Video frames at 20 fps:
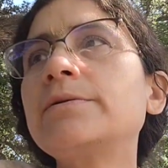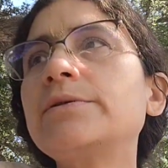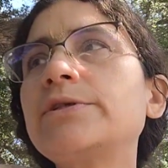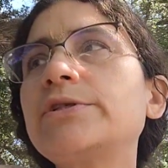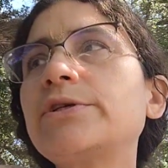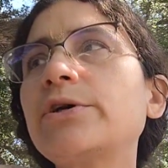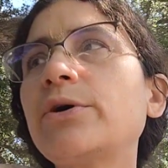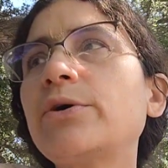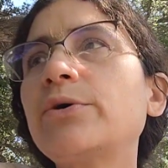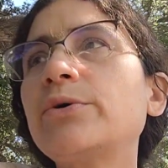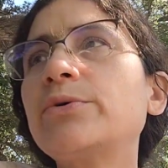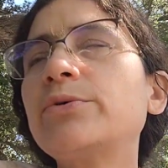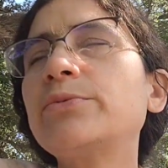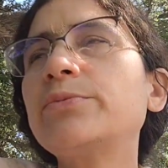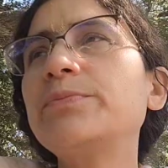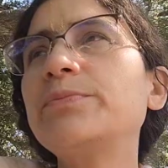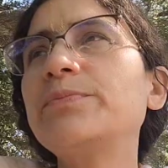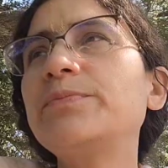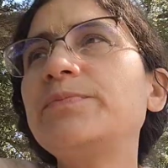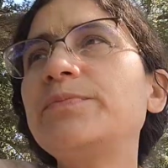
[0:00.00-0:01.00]
So
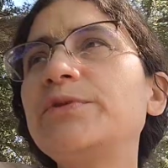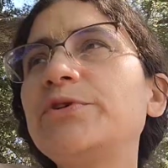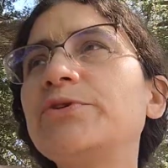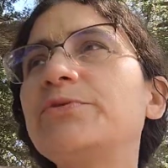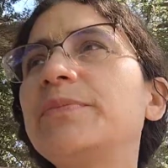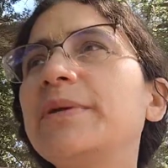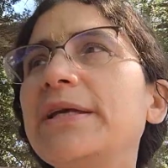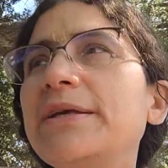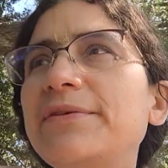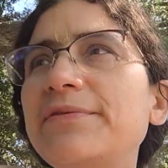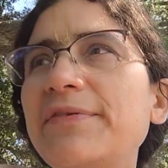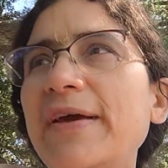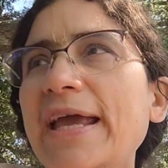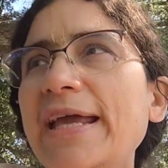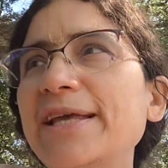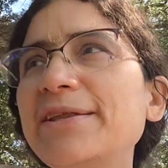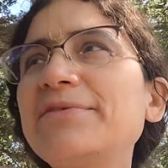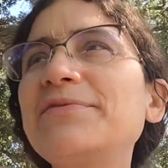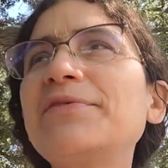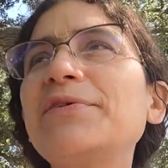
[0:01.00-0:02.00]
to be
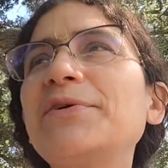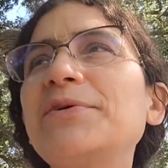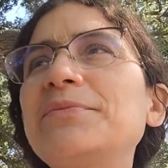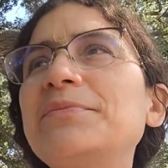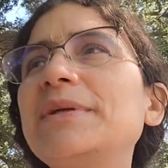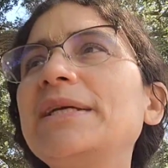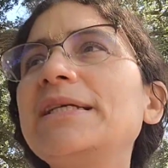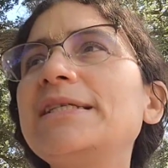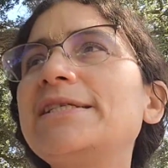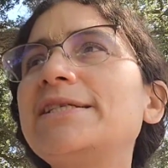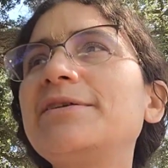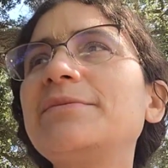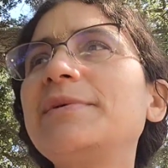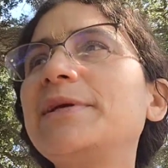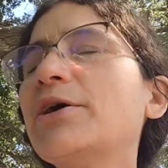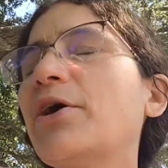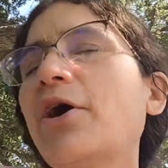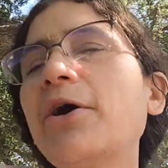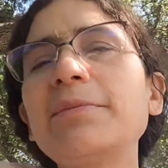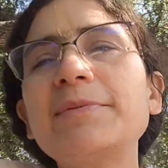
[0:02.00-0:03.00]
faithful means to
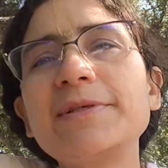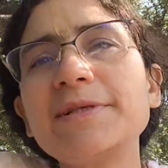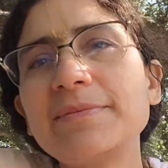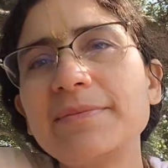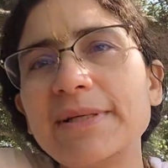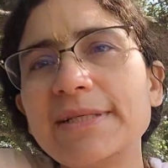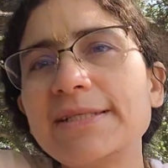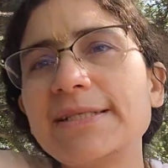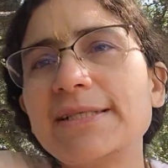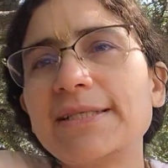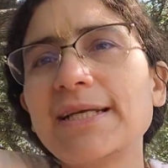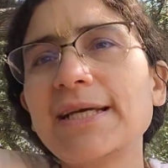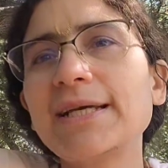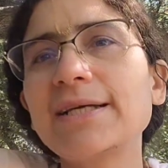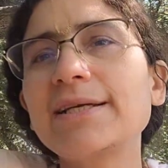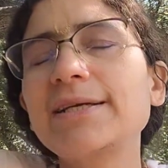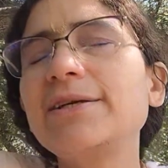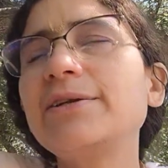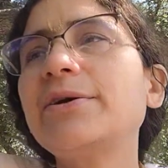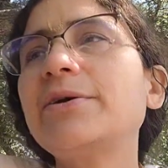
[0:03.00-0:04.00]
be
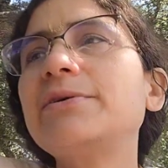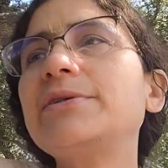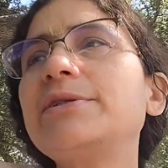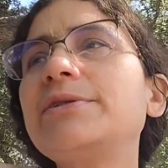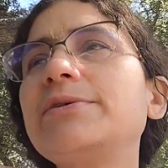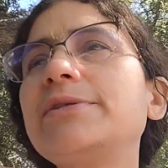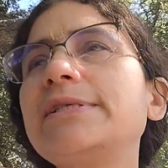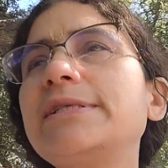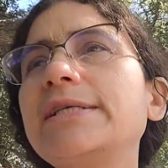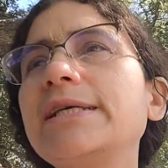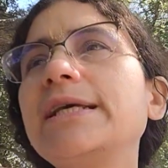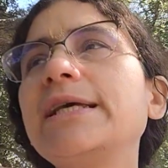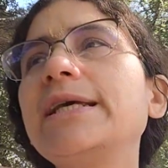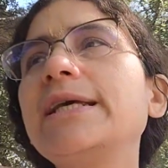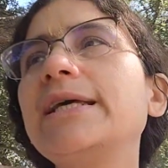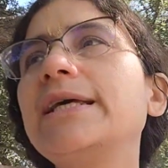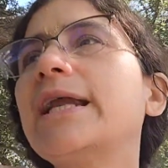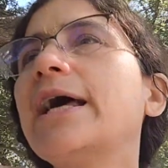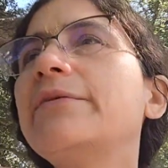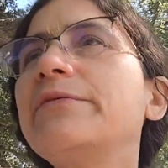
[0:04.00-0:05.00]
optimistic, you know, to
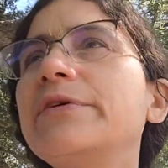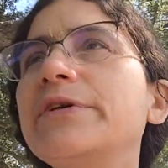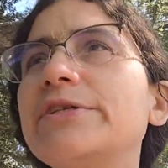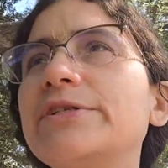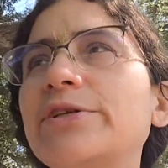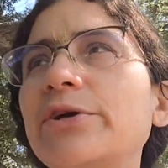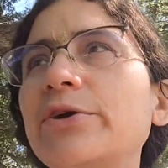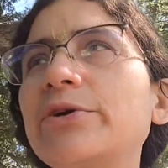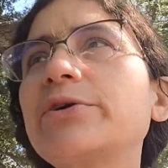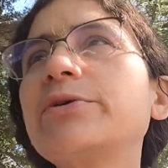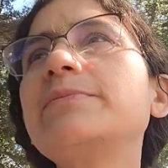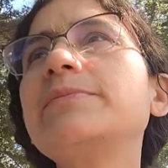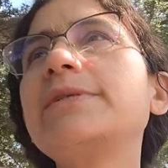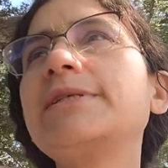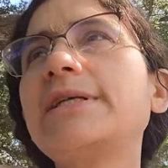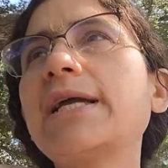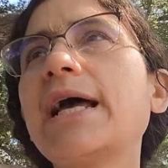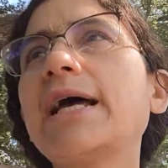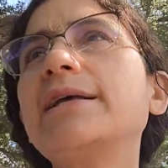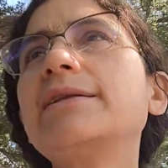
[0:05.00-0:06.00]
see in every
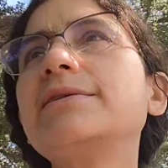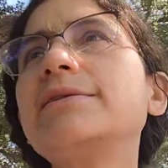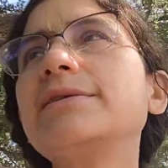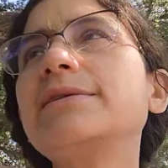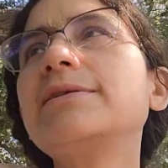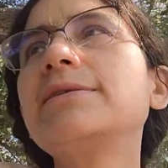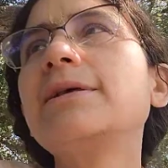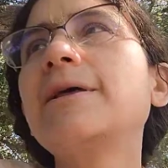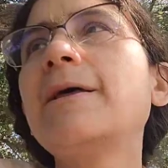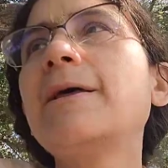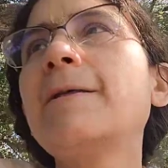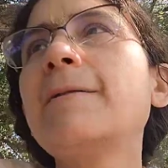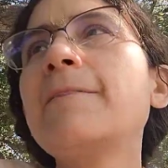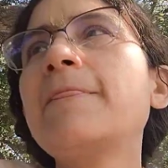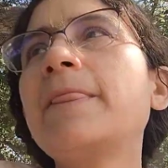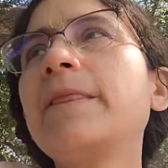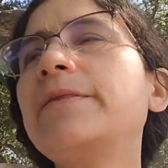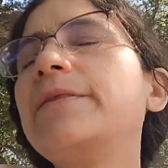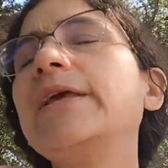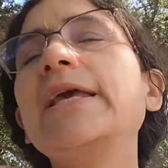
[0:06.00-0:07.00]
circumstance
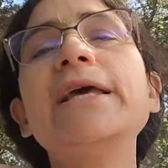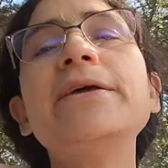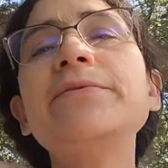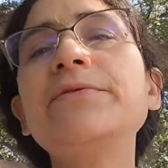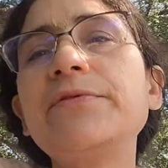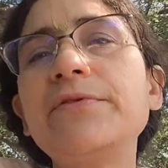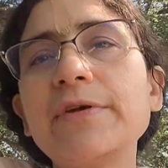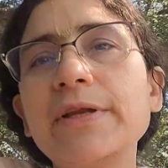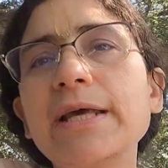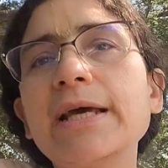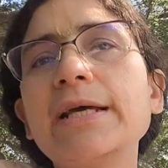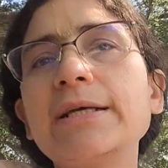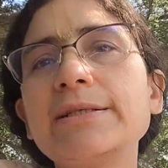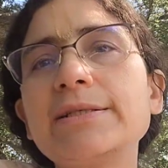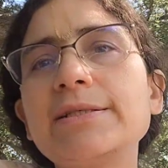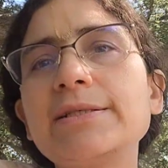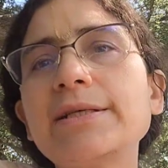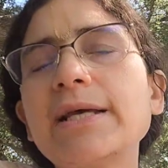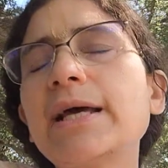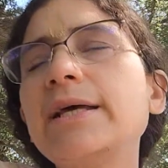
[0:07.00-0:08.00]
the
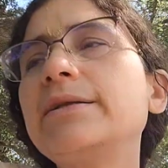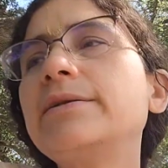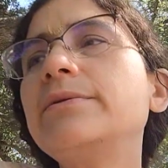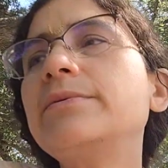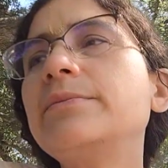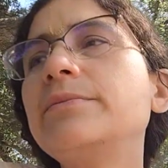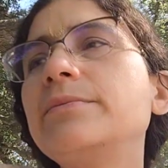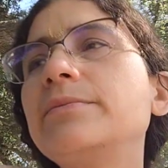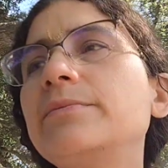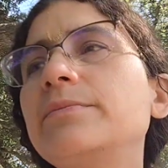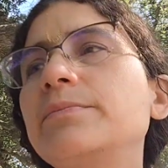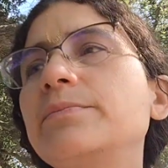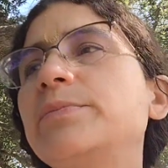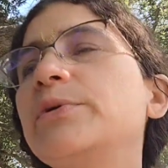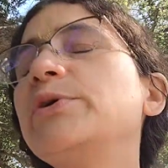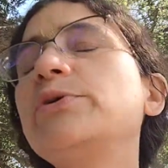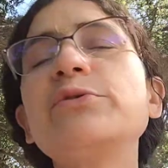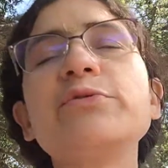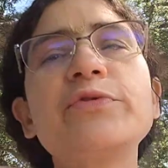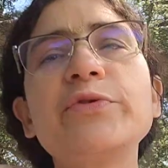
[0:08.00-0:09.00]
infinite and
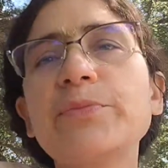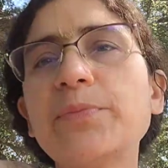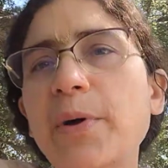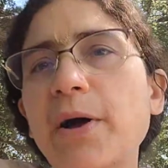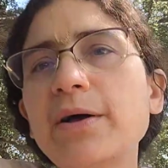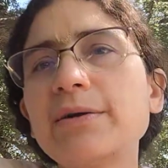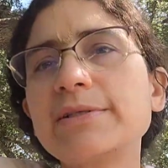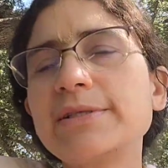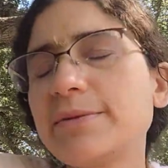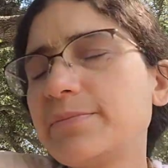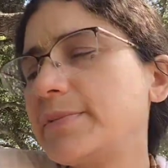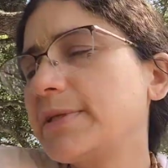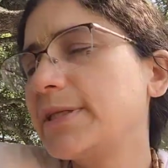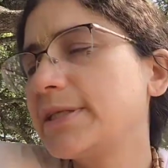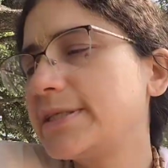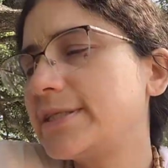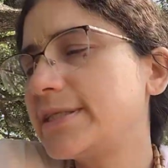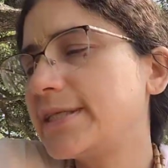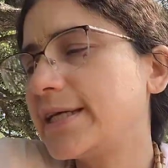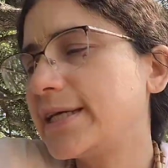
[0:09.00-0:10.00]
beautiful
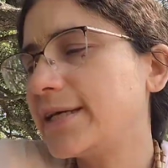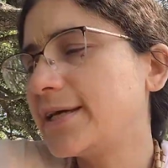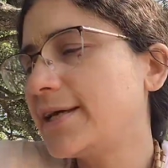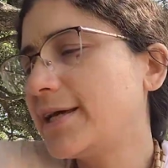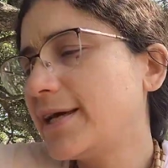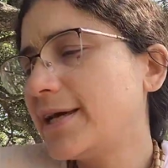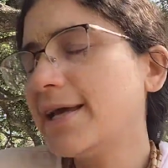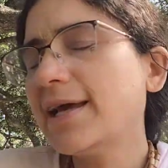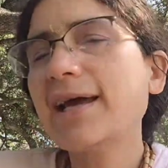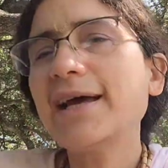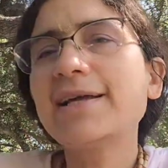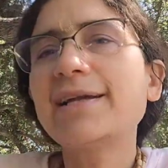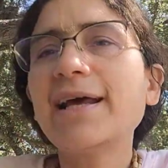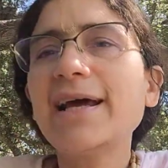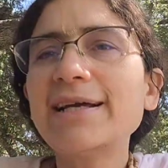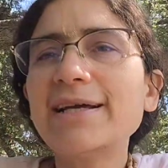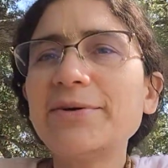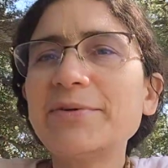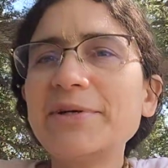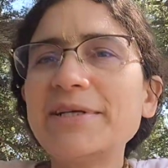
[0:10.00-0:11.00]
possibility. And
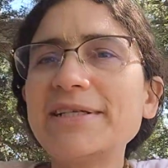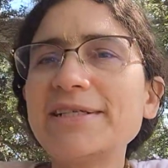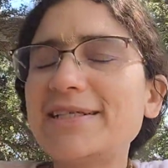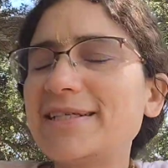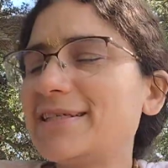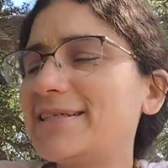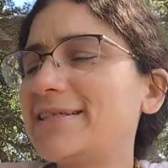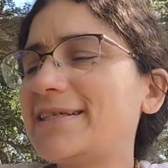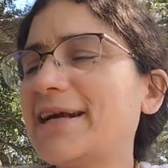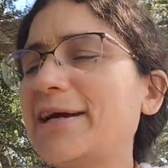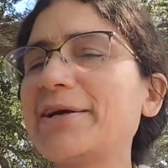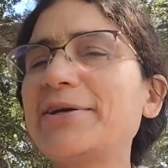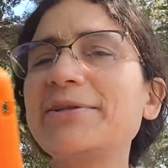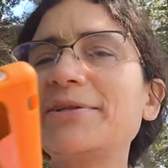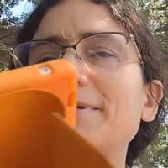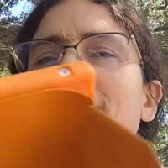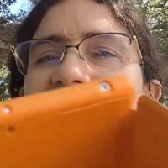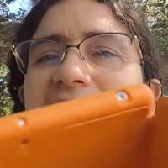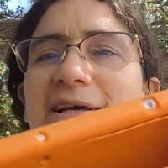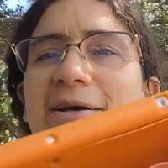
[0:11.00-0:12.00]
I, I wanted to share
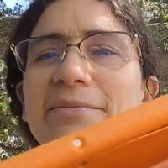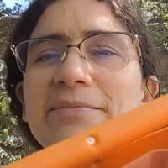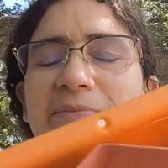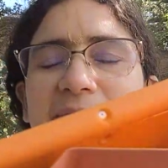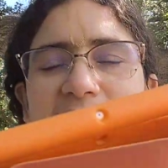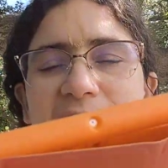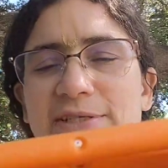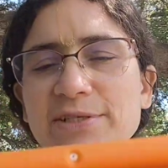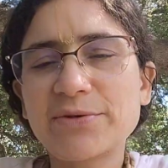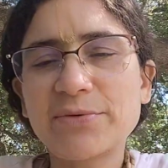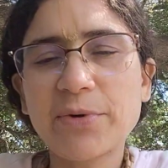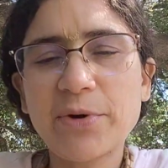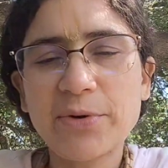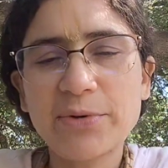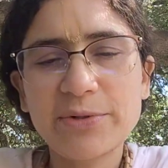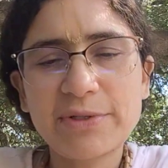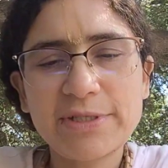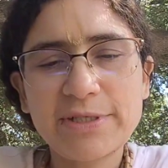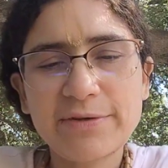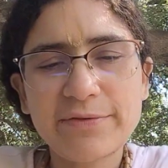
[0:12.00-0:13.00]
this um, this
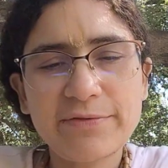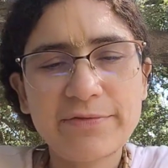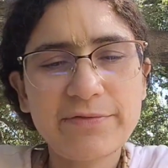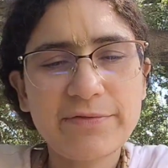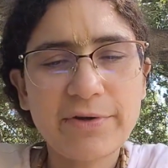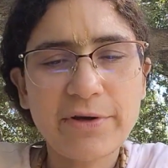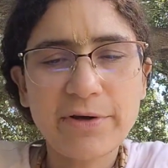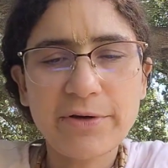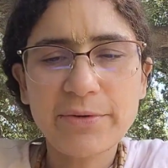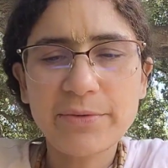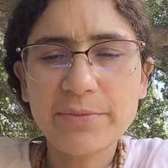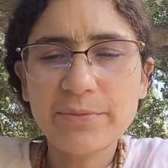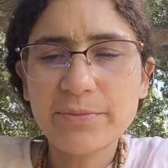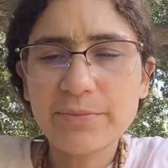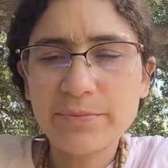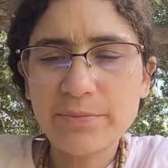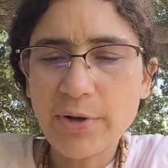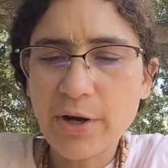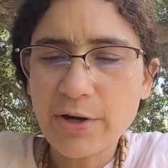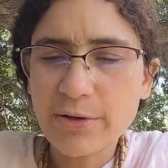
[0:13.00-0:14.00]
quote of our
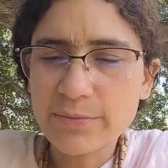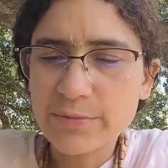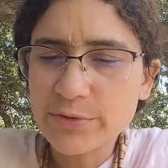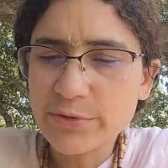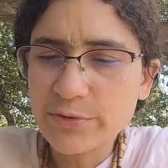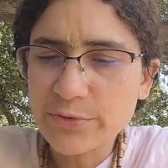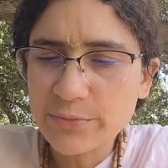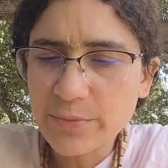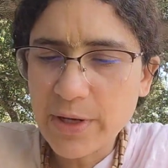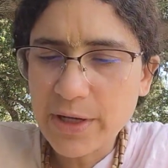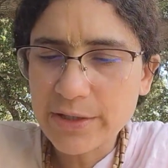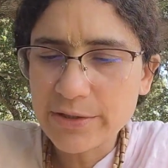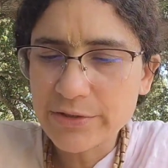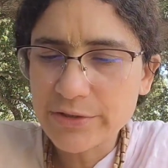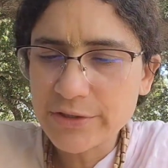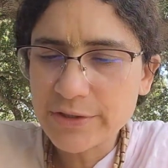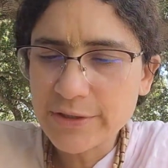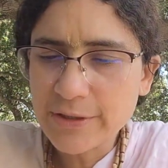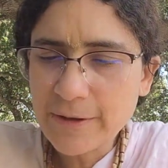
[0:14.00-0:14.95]
Param Guru Maharaj.